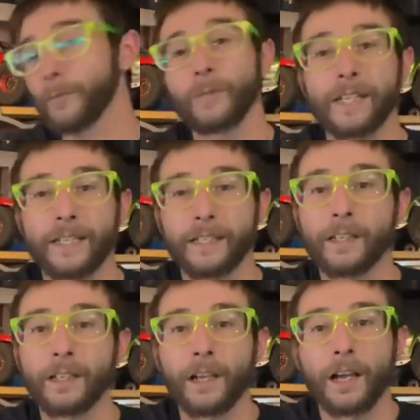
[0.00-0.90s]
we did,
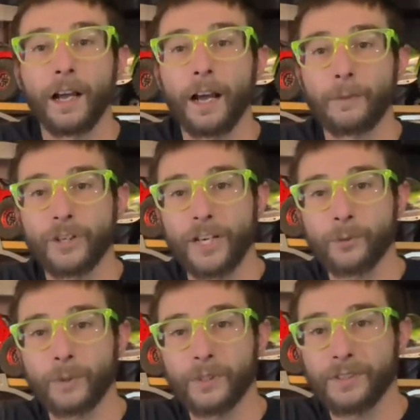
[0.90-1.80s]

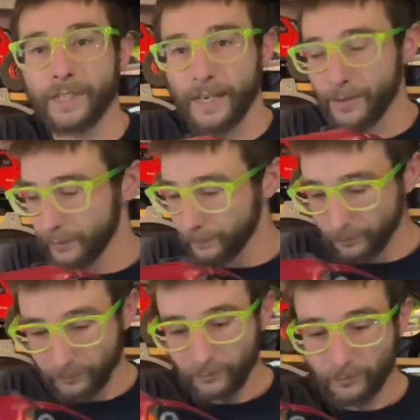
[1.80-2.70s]
changed wheels and tires.
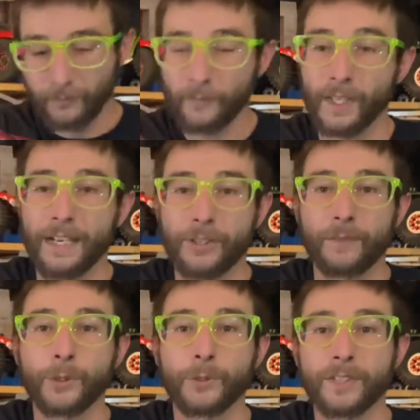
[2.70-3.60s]
Actually, I
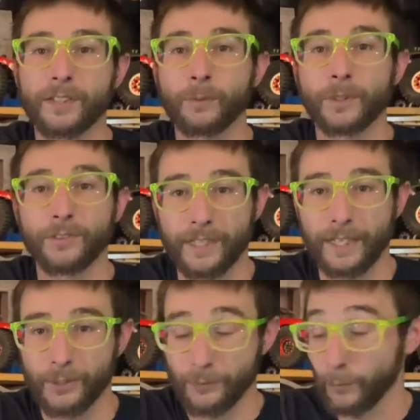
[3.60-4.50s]
have two sets of wheels and
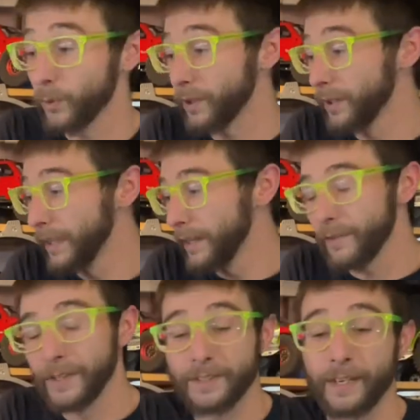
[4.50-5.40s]
tires for
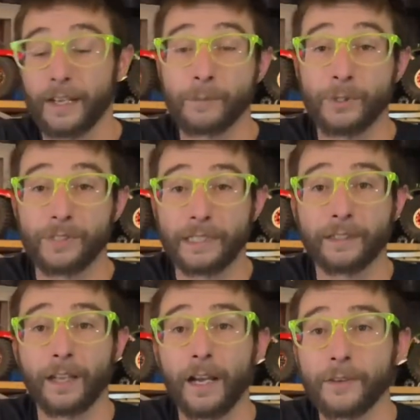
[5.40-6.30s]
this that I'm using.
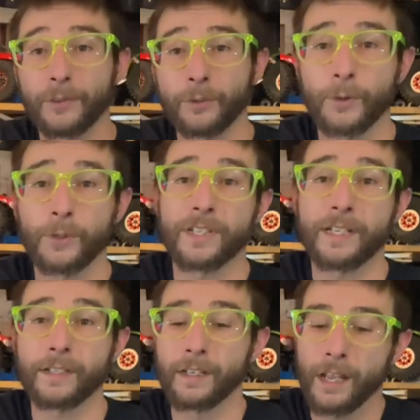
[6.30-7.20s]
So first
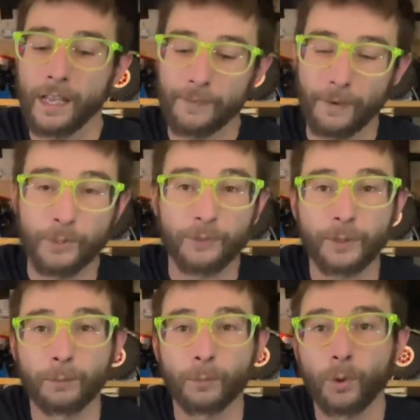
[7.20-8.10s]
here, if I'm just
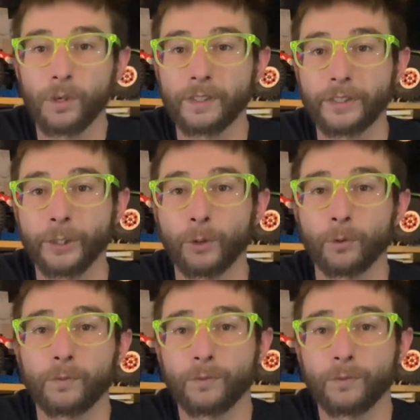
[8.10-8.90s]
feeling more, you know,